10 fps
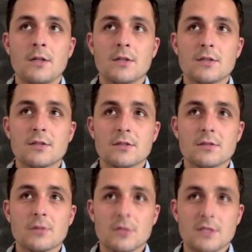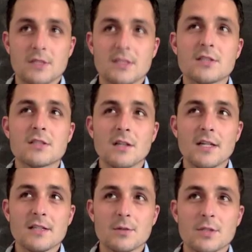sources and select
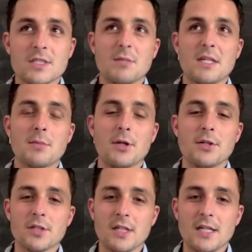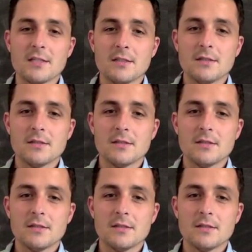sources based upon your gut.